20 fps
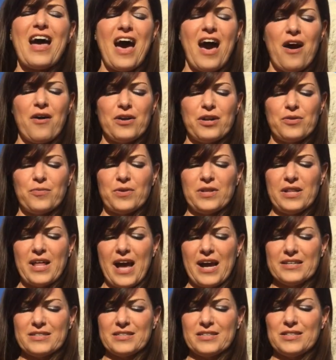out and
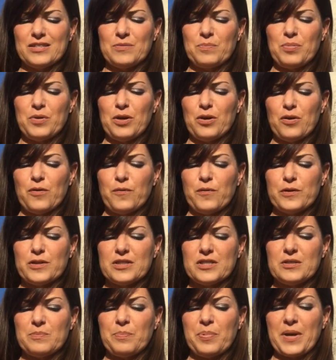relax in this beautiful
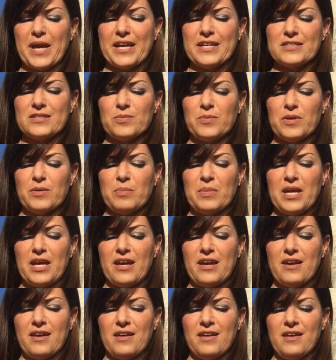space with
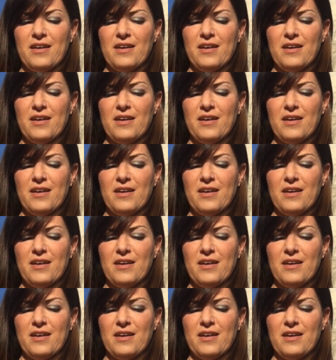me.